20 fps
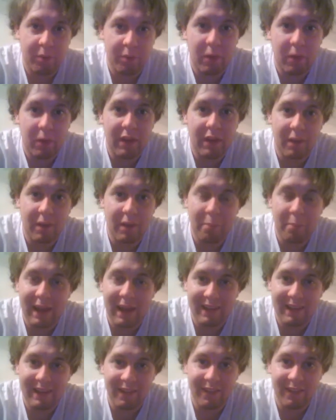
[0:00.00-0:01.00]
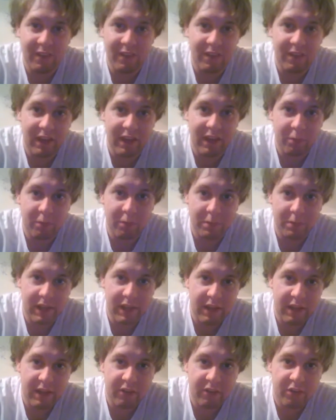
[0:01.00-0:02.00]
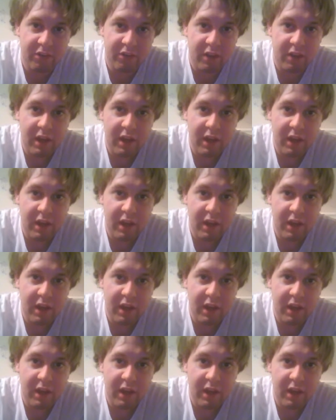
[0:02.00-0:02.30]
and when a bad ending takes place,